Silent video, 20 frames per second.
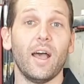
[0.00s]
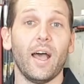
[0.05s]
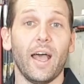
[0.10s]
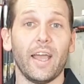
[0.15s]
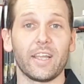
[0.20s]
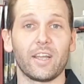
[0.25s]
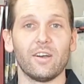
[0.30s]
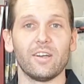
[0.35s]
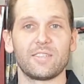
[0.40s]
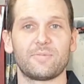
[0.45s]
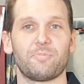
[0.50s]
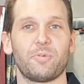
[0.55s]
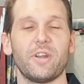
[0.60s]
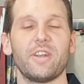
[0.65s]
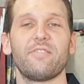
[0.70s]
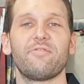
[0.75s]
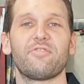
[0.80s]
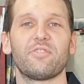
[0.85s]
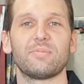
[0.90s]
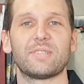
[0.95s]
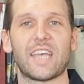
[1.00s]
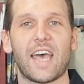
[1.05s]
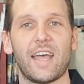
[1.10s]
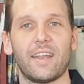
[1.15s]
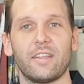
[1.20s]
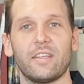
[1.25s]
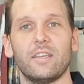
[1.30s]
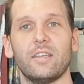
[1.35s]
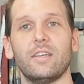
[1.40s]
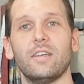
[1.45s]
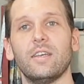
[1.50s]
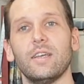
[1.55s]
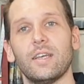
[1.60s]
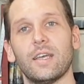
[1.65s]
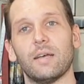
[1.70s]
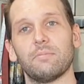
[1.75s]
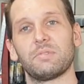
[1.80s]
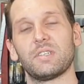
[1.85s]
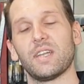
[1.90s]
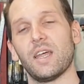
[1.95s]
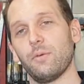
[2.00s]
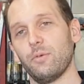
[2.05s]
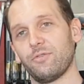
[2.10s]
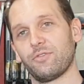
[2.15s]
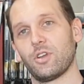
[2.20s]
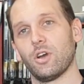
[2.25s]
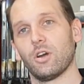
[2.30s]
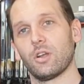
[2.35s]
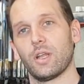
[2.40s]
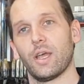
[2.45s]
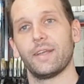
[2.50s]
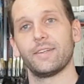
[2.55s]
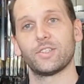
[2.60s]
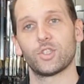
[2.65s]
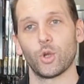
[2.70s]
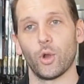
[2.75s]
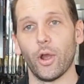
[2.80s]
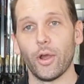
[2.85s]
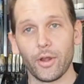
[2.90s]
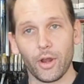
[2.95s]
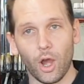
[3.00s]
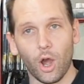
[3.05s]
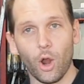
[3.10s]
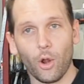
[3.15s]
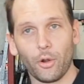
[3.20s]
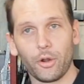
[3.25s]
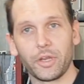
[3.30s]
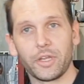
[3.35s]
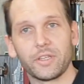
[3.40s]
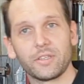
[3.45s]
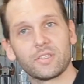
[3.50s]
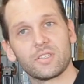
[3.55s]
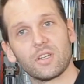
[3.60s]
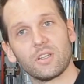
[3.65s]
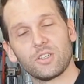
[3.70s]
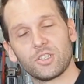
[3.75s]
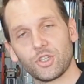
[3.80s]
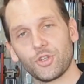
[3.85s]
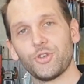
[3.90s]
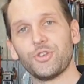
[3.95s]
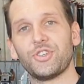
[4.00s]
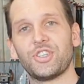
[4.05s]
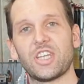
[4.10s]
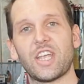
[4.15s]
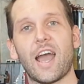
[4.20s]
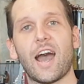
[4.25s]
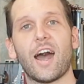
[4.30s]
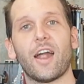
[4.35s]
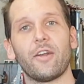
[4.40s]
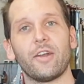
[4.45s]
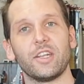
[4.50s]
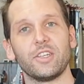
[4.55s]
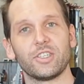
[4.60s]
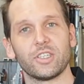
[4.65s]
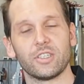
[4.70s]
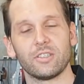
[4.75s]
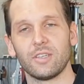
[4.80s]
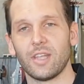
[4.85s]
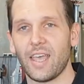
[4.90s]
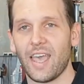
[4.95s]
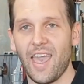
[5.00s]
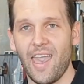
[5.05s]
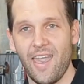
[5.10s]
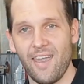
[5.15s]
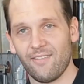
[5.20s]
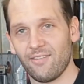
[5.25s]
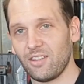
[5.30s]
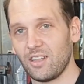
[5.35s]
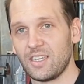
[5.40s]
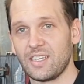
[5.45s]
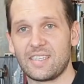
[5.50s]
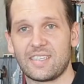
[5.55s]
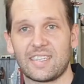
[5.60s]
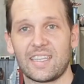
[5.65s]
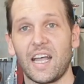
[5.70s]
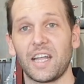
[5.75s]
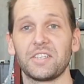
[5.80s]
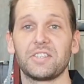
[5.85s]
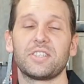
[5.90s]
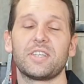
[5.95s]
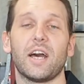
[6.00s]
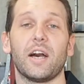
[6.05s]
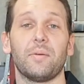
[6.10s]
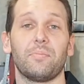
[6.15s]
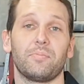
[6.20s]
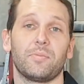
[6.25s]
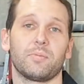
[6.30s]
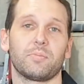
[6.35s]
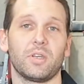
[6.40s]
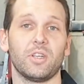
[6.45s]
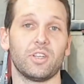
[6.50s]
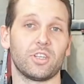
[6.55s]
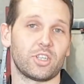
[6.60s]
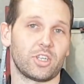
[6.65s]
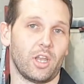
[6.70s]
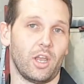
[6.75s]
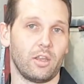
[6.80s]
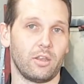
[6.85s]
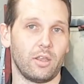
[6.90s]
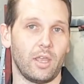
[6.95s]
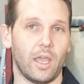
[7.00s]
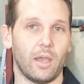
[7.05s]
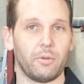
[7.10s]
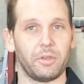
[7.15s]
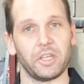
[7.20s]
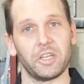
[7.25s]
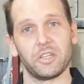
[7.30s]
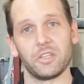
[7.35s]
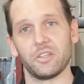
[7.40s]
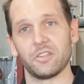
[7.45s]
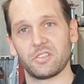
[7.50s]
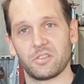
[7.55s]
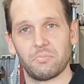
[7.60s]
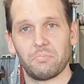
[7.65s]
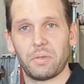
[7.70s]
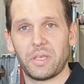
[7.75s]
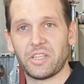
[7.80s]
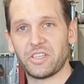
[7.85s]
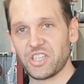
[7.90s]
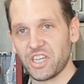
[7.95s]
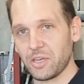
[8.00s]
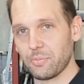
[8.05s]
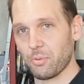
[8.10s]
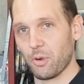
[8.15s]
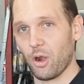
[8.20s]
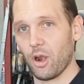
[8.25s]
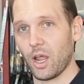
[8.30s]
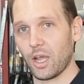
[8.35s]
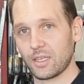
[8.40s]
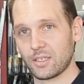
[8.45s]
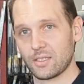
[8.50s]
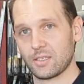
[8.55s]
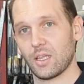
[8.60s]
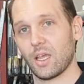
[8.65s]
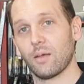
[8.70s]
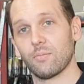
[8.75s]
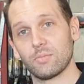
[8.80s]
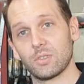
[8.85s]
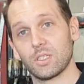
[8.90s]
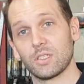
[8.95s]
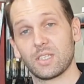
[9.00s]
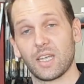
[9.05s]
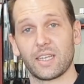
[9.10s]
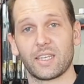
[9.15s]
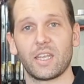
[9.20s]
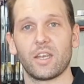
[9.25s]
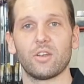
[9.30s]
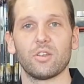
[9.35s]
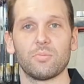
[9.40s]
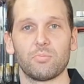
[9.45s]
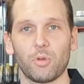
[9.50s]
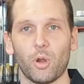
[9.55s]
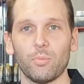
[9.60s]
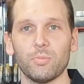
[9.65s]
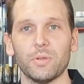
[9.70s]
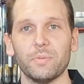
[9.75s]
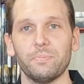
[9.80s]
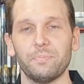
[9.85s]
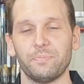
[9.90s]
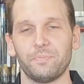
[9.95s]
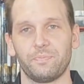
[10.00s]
Hey guys, Brendan from TAT here. Today we've got a Toyota Aurion, so the 2GR engine, heavily sludged up. I'm going to show you how we're going to use some BG products to take care of the problem.